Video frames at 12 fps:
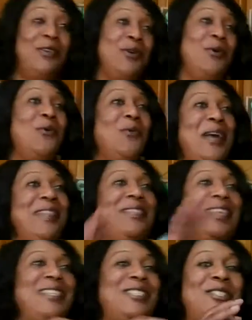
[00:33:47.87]
You
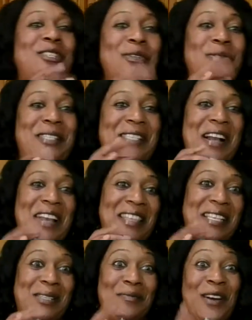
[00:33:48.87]
win this juicer
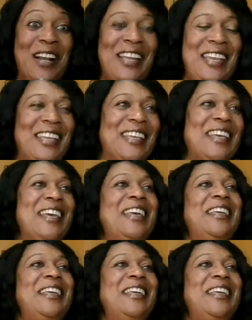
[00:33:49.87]
this morning.